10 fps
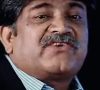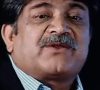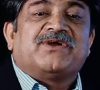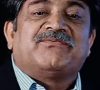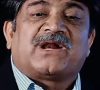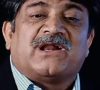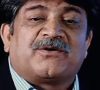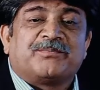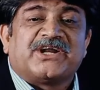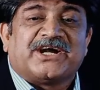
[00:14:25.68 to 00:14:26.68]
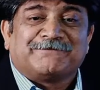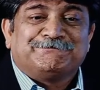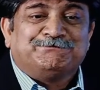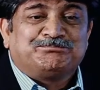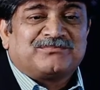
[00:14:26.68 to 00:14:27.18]
survive for long period.
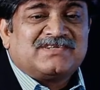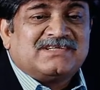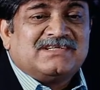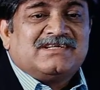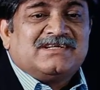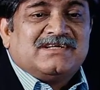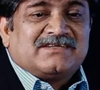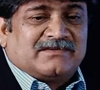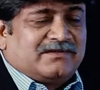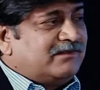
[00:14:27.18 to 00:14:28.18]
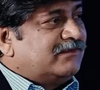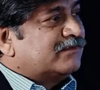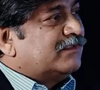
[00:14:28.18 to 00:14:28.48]
So,